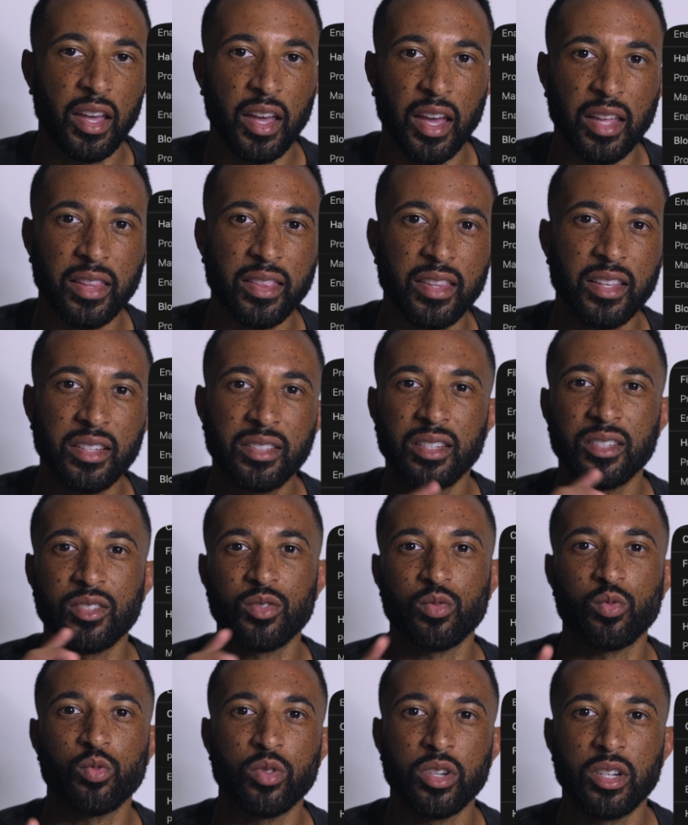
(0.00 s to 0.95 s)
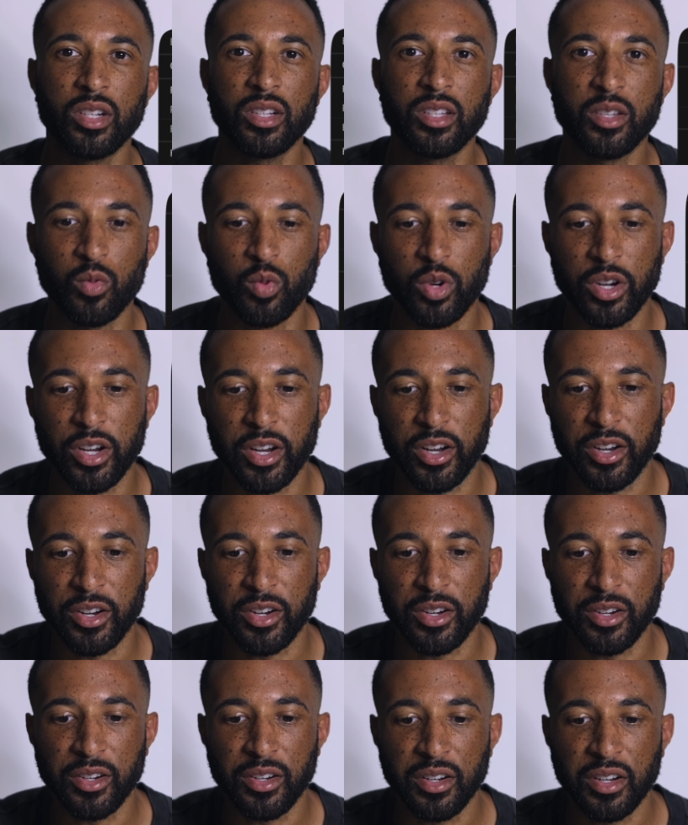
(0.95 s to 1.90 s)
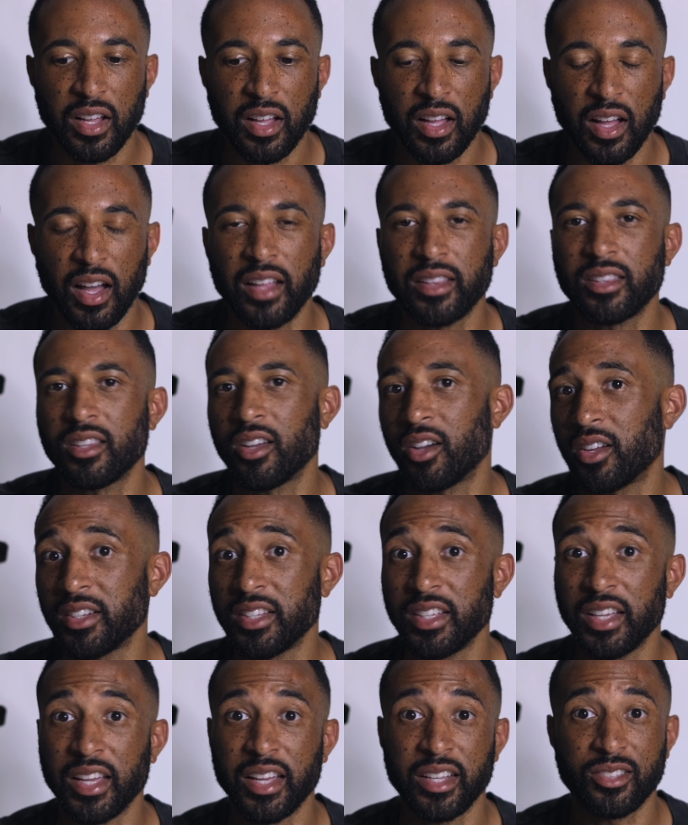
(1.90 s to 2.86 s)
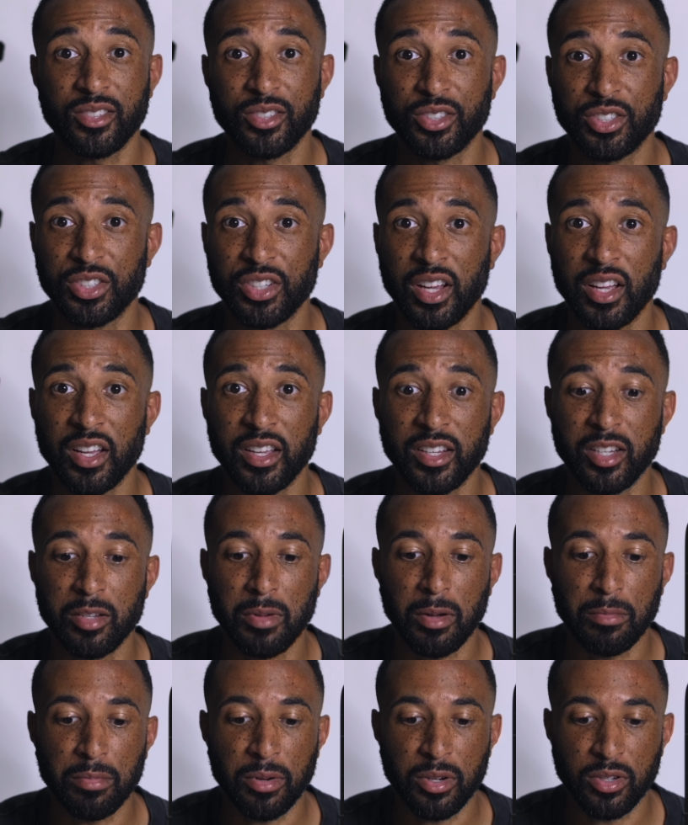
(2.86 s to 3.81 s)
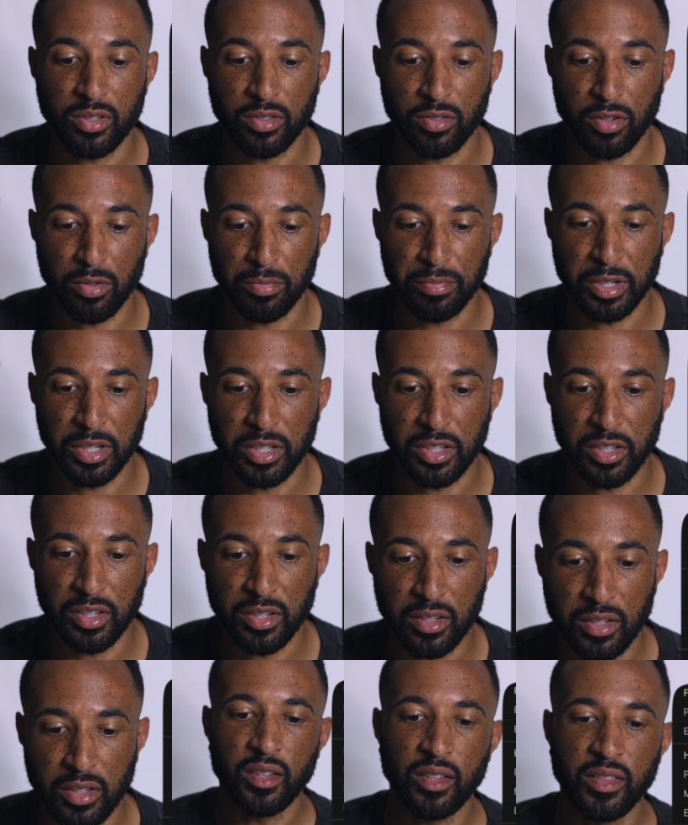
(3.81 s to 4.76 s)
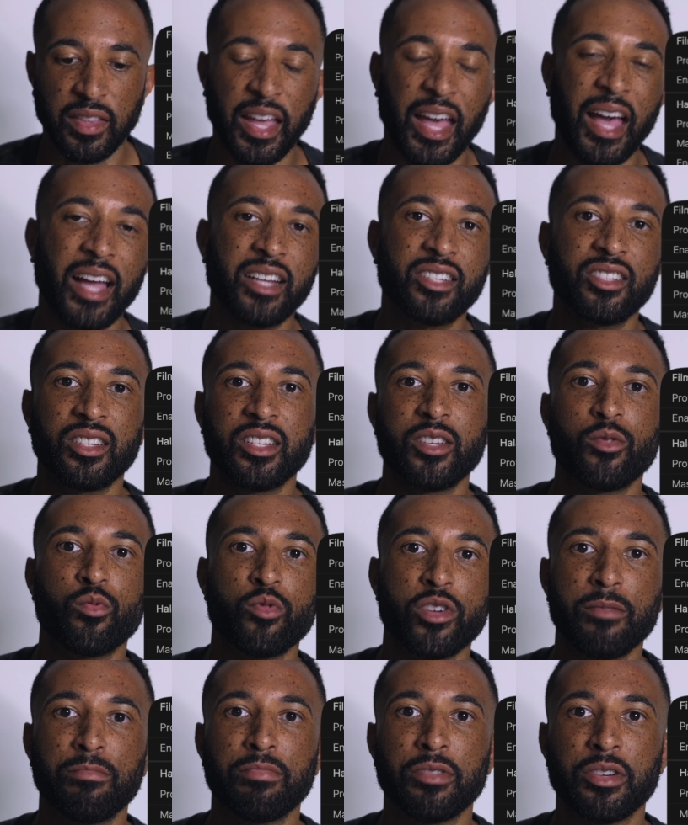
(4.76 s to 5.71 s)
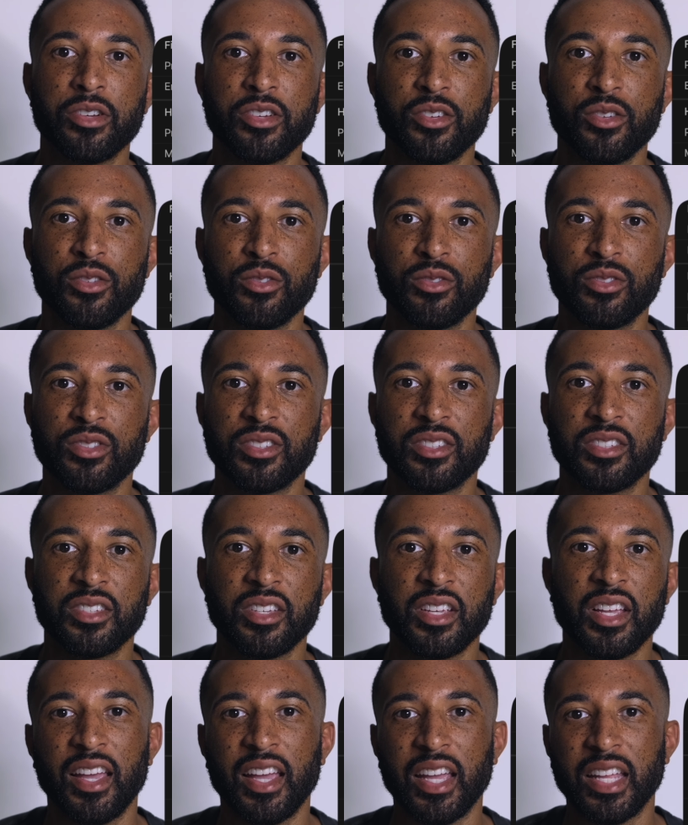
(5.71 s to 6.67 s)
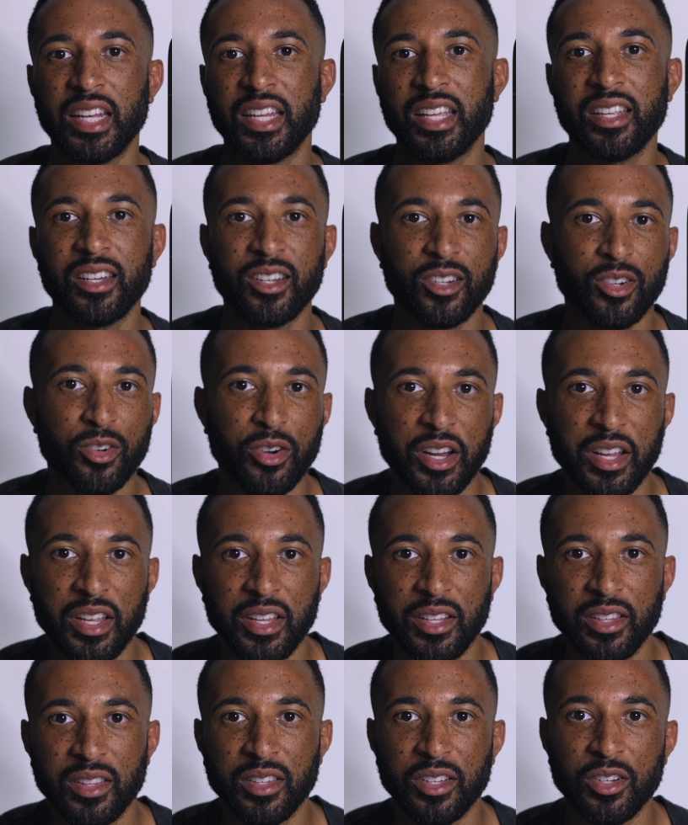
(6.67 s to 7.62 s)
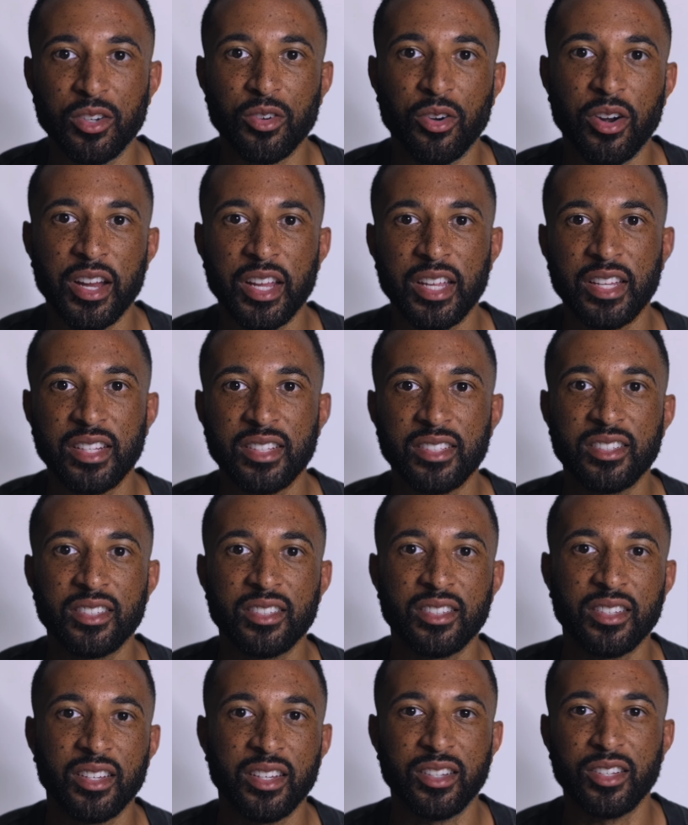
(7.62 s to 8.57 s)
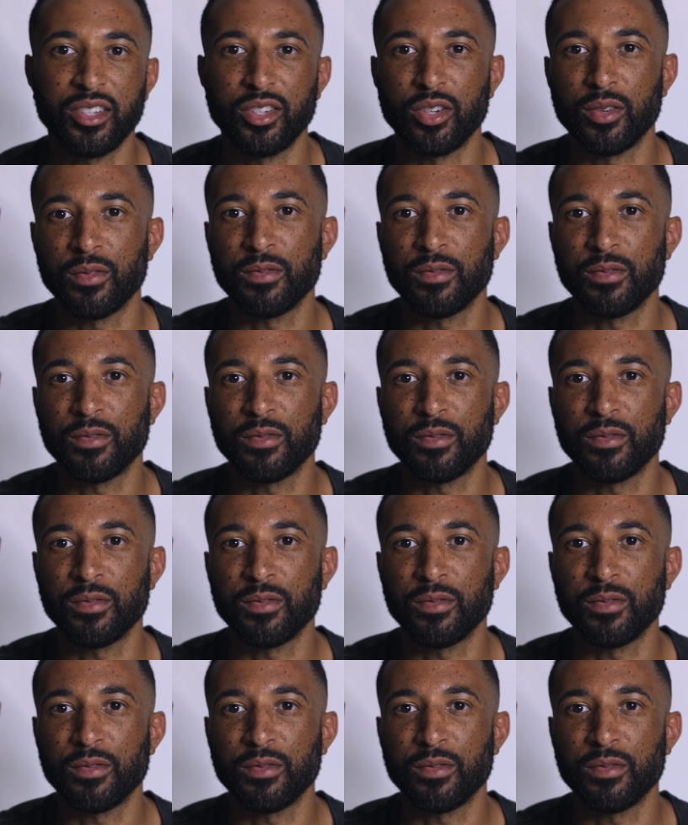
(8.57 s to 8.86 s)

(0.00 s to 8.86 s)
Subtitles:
and this is really where I thought Dehancer shined, in my personal opinion. They actually reproduce and integrate the grains into your